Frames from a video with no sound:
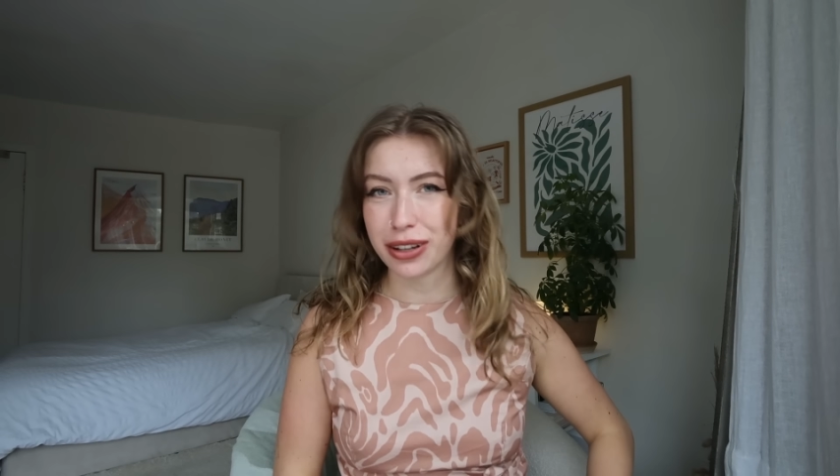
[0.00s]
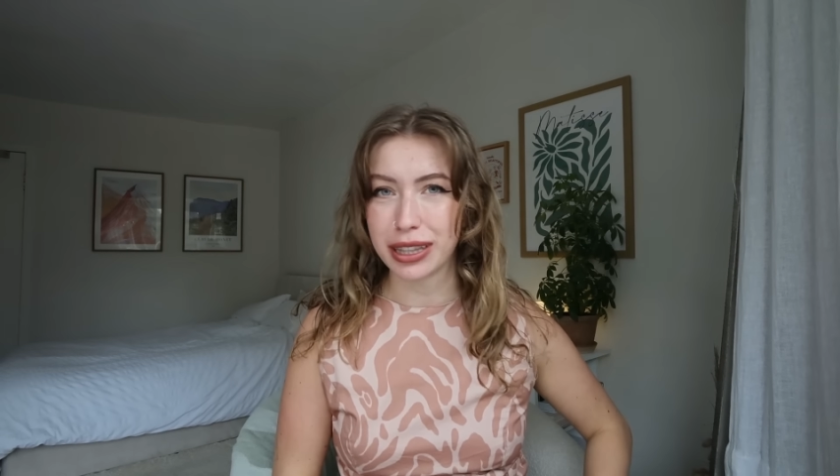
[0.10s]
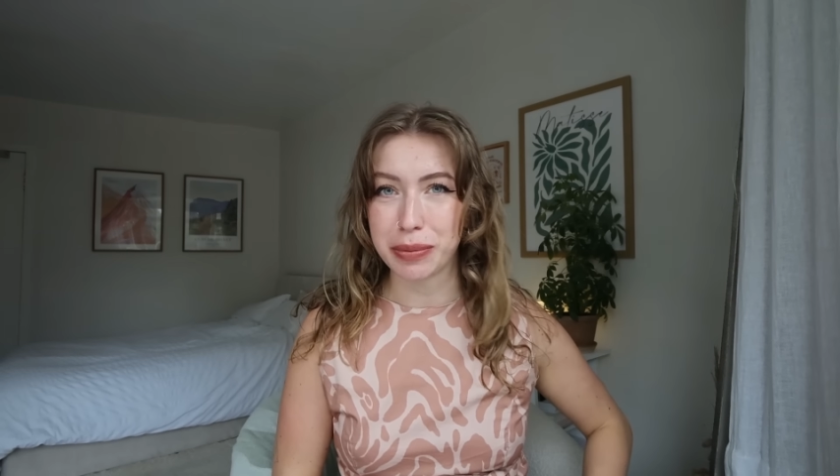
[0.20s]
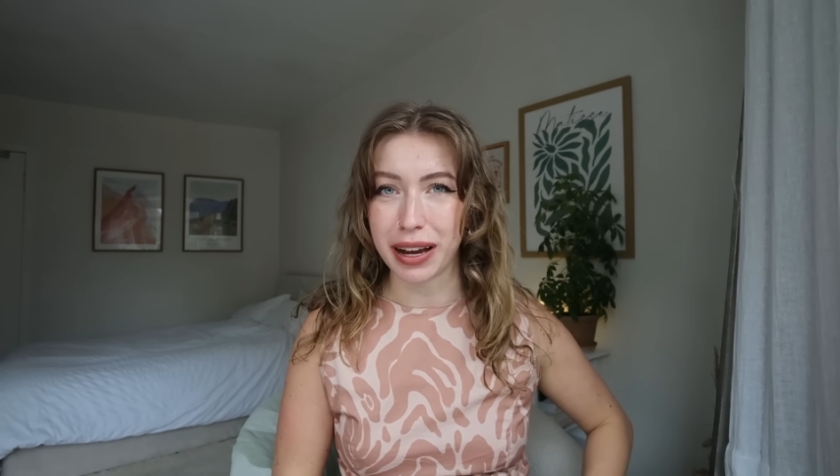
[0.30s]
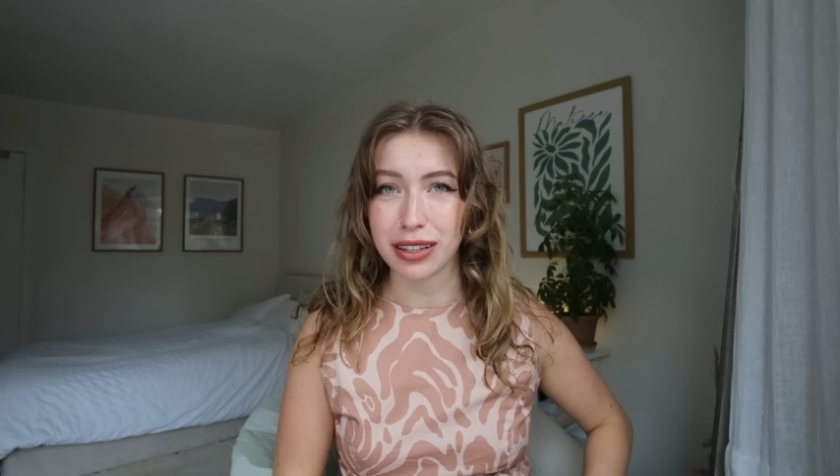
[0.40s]
look
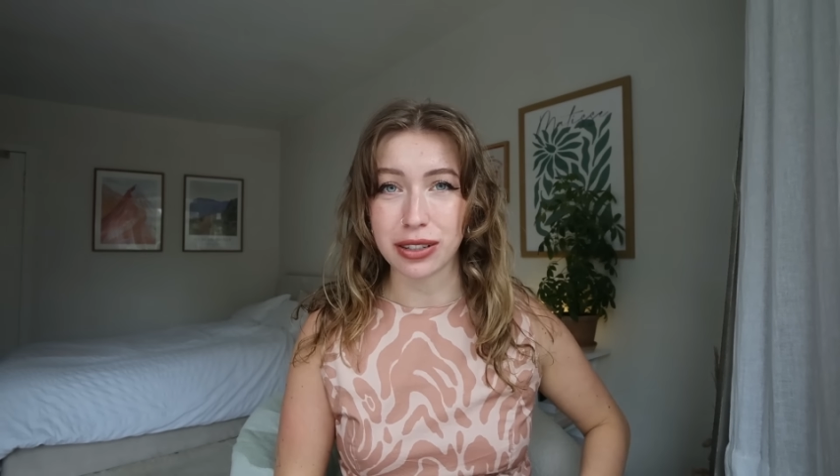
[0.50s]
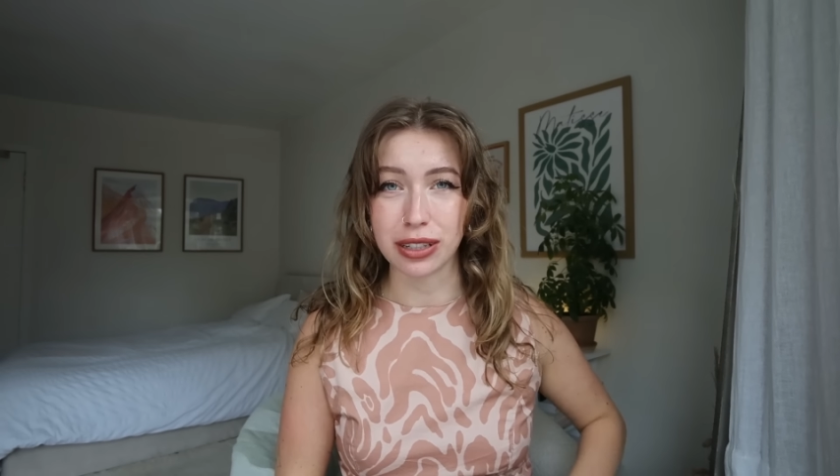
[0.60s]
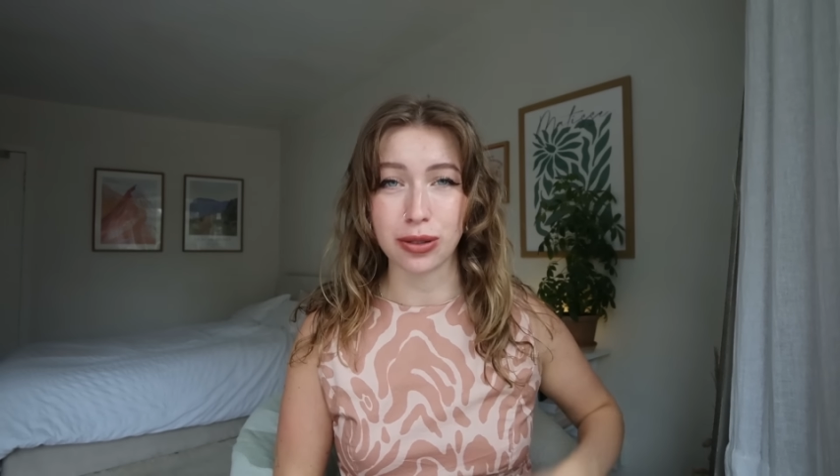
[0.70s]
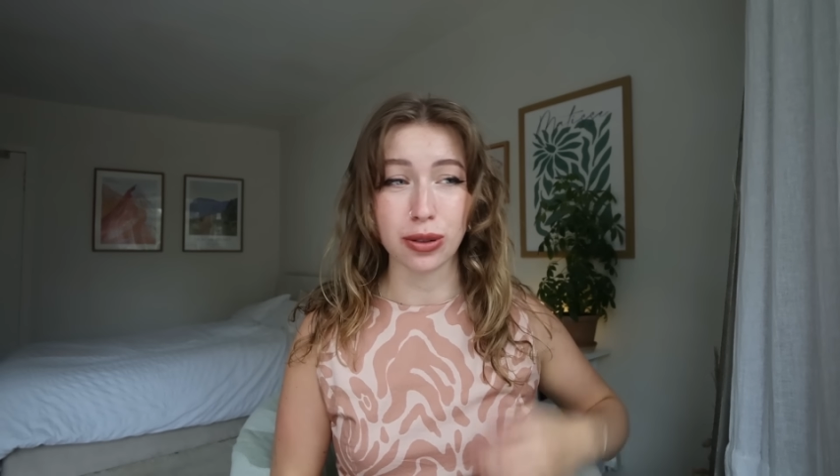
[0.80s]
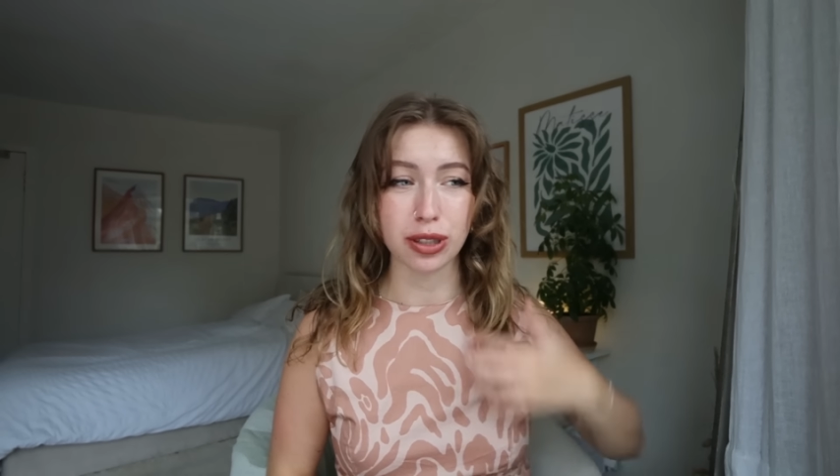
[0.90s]
at the
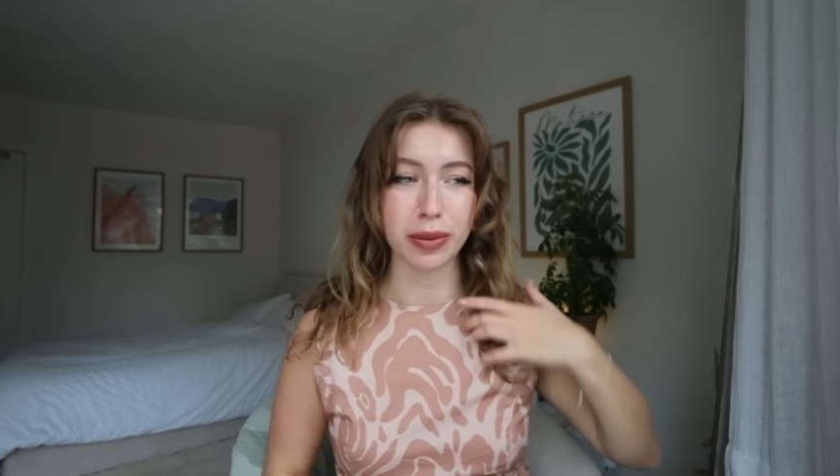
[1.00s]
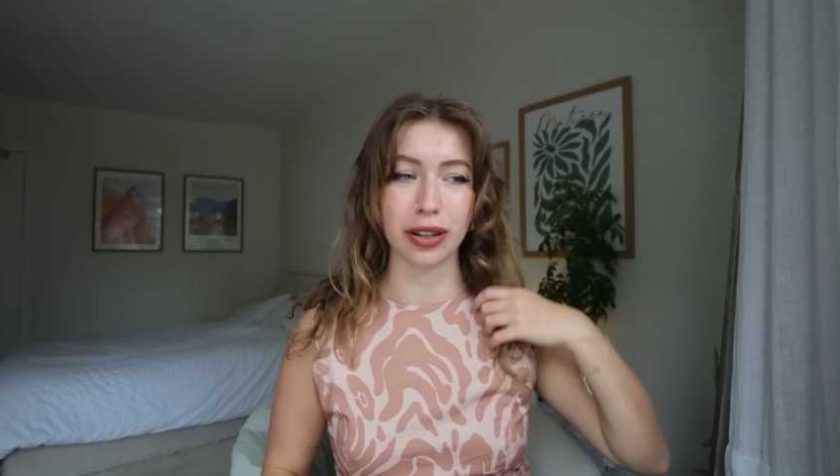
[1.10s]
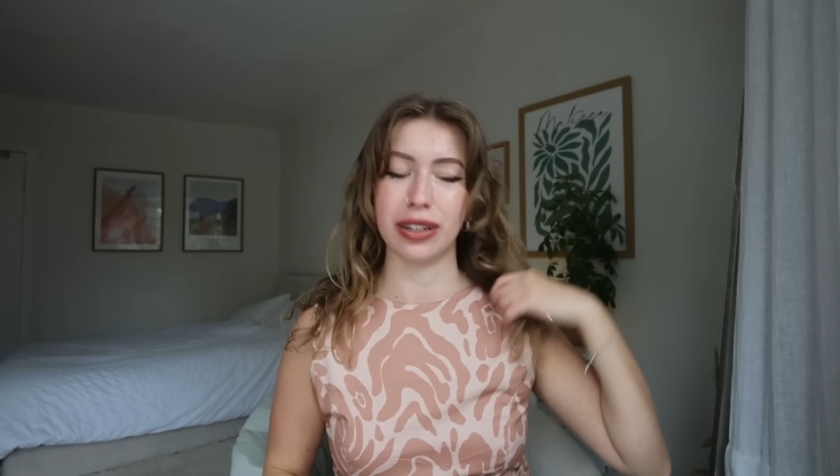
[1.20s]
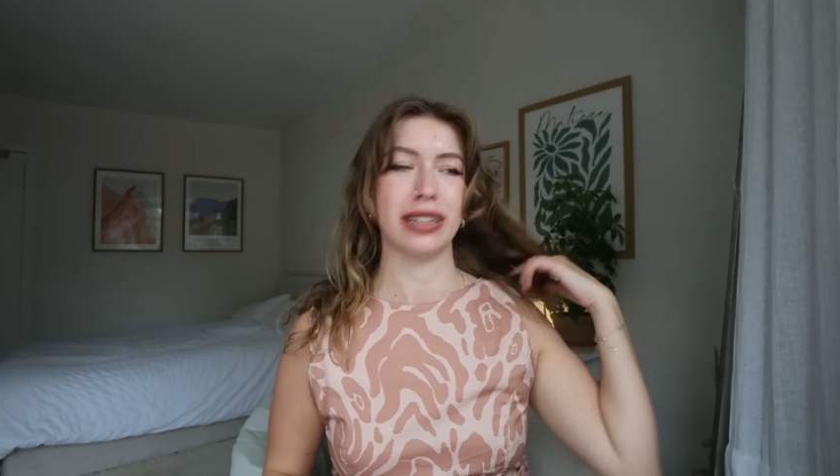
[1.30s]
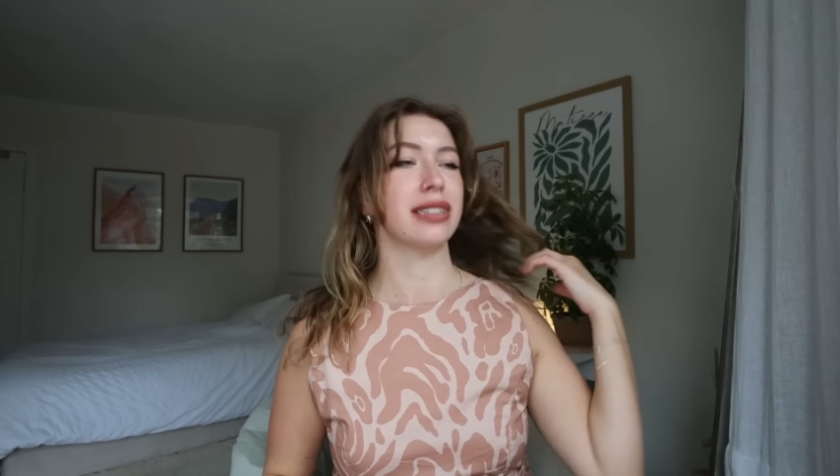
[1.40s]
pattern at all, to
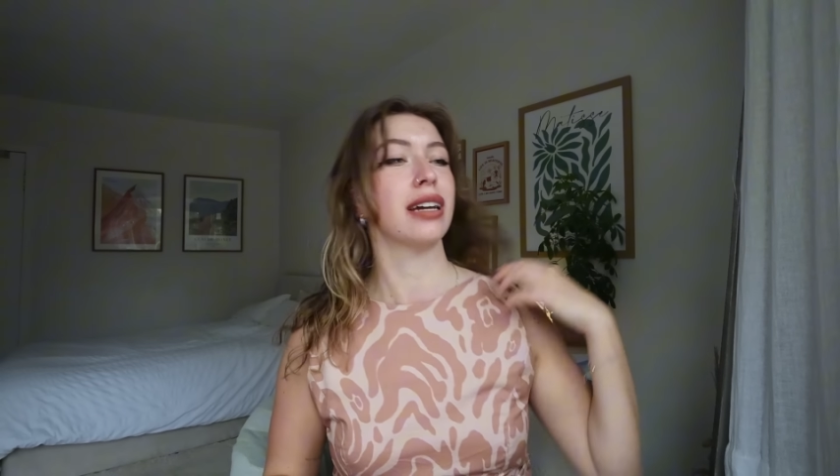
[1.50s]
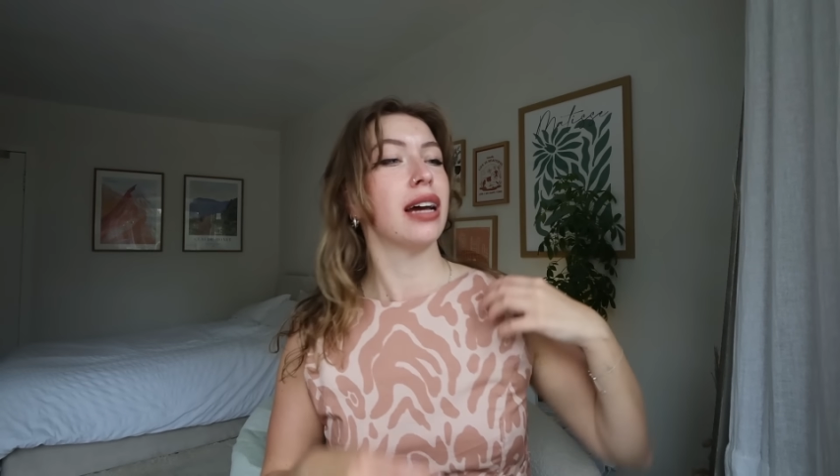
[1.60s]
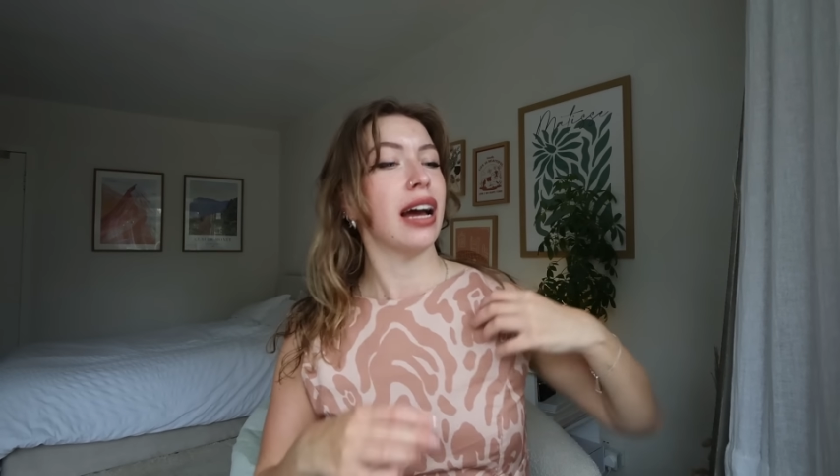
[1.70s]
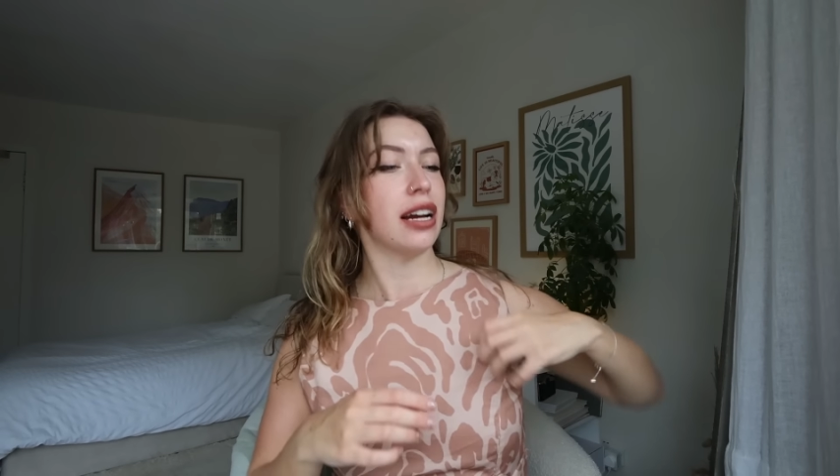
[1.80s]
be honest.